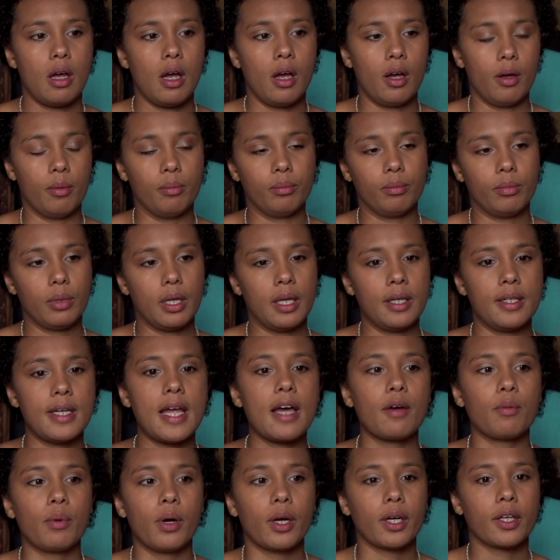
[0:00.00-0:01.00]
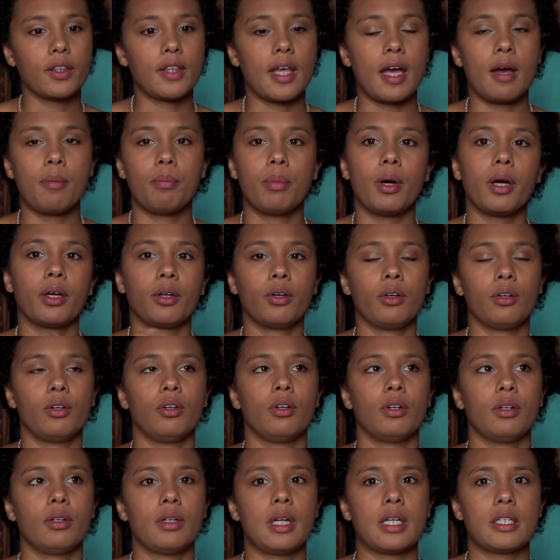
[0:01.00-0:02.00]
a network there, but I
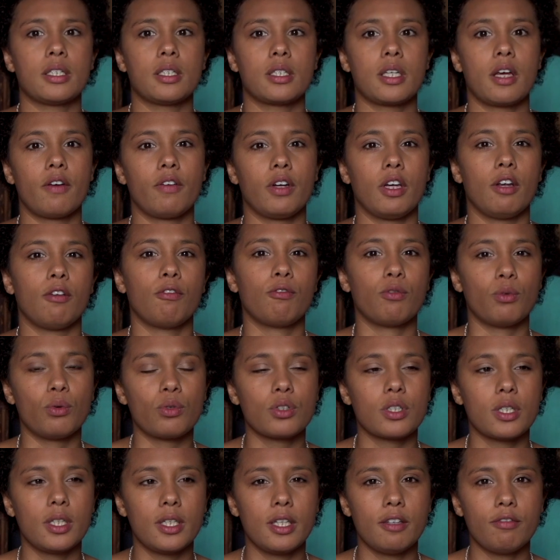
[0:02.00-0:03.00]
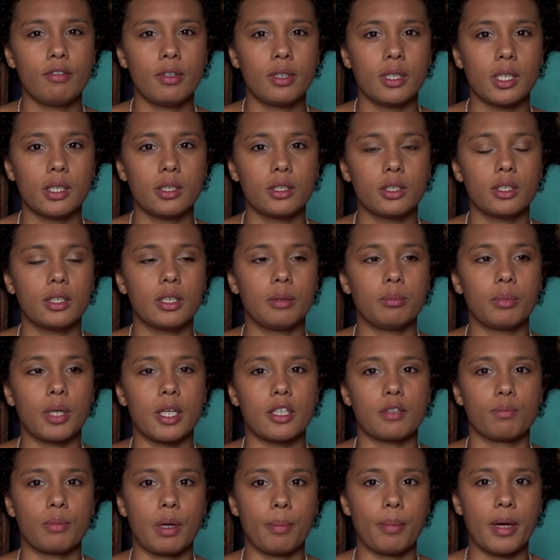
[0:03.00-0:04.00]
couldn't necessarily afford to live in London, and
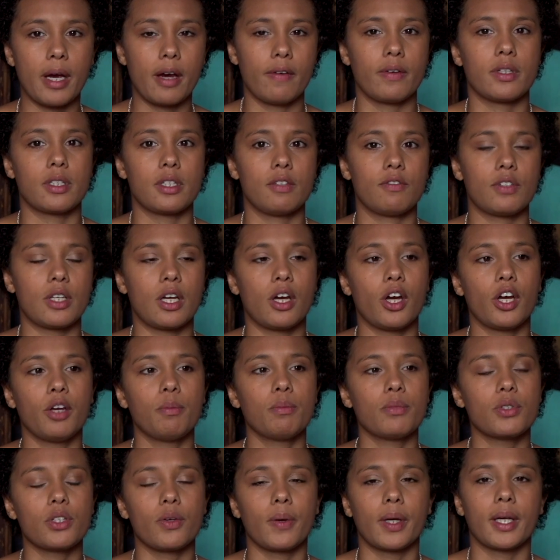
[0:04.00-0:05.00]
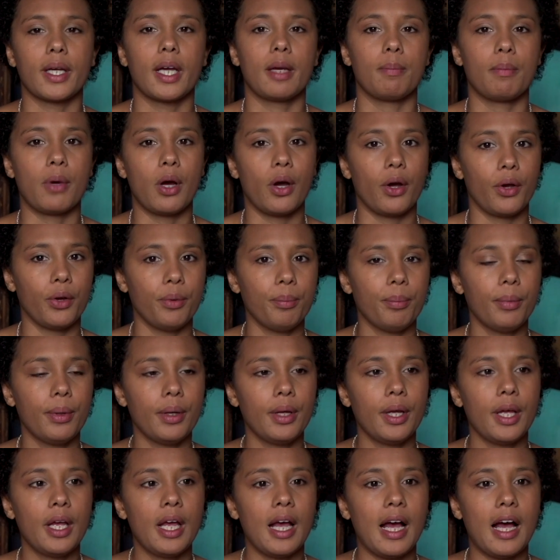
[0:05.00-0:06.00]
plus my parents lived at home, so I came home.
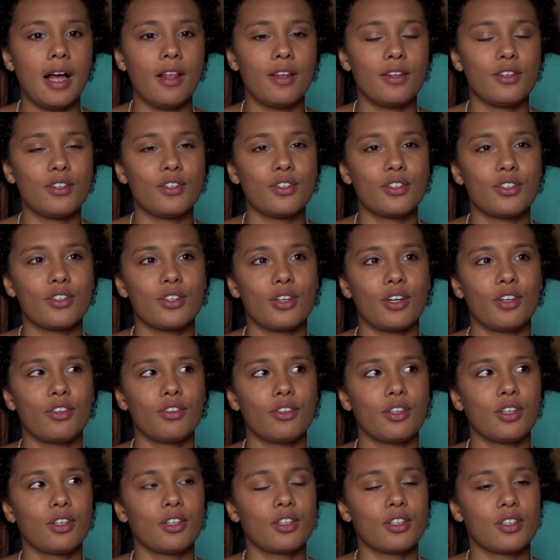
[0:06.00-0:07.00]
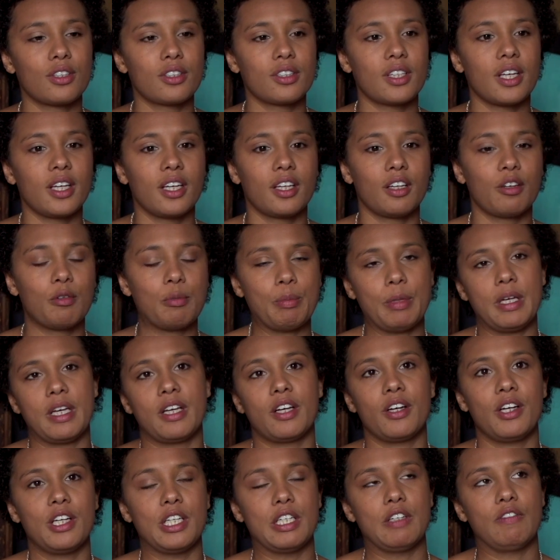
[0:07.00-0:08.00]
And I think it's taken me
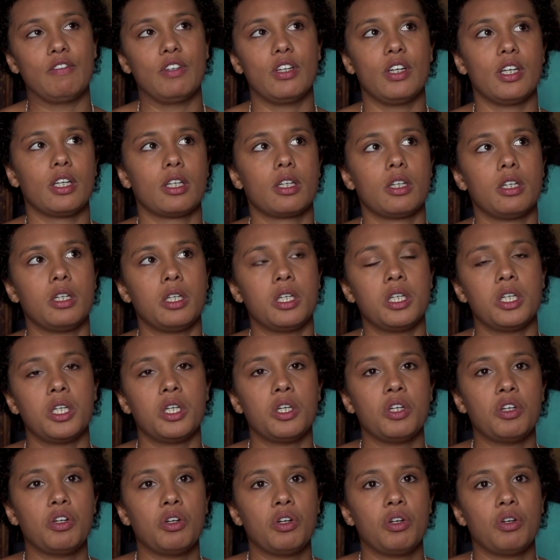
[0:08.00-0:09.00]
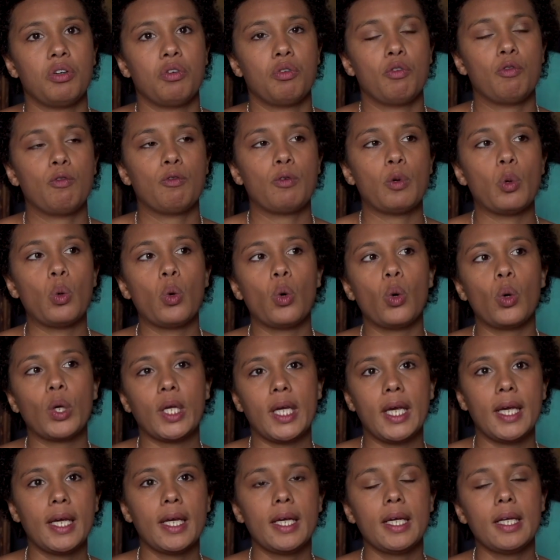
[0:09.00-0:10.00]
kind of like 4
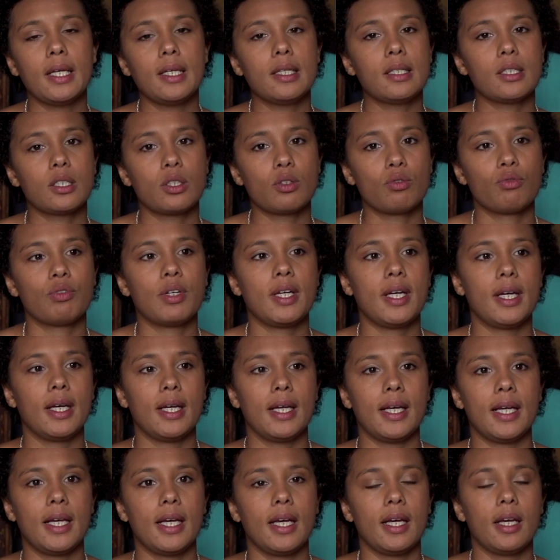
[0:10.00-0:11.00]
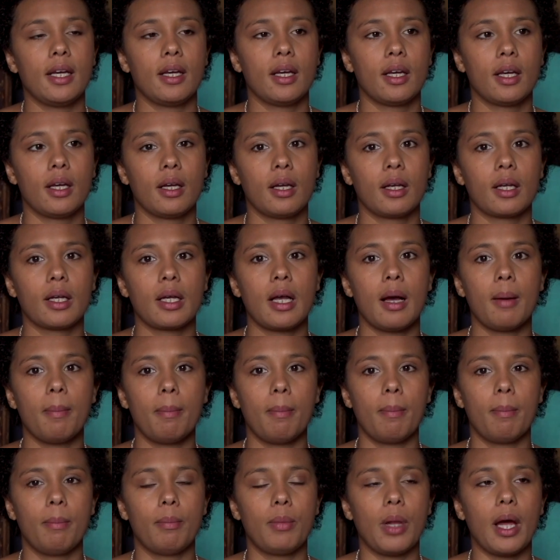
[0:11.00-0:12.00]
years to really
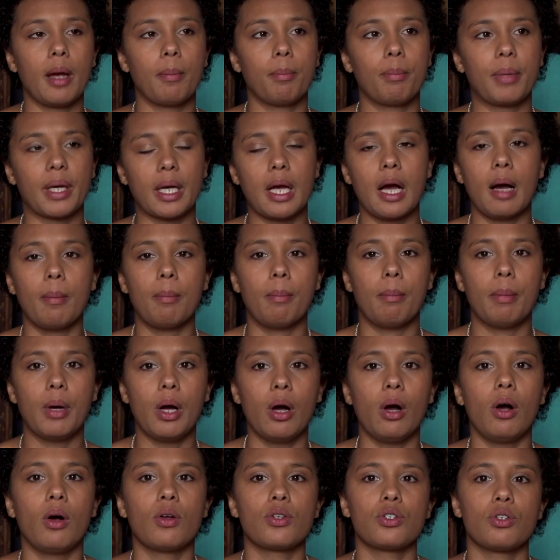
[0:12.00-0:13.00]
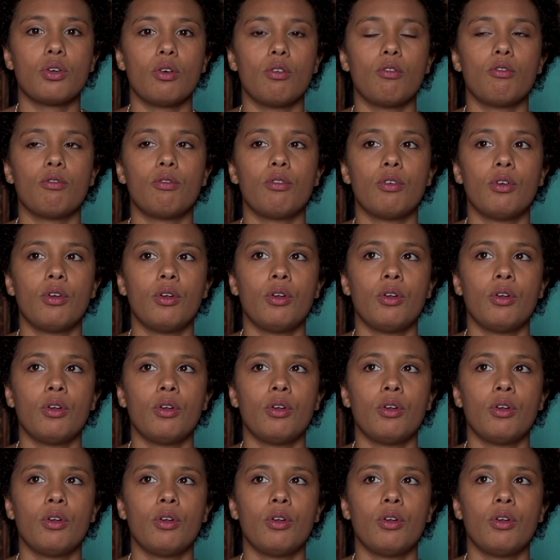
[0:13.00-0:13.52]
become part of,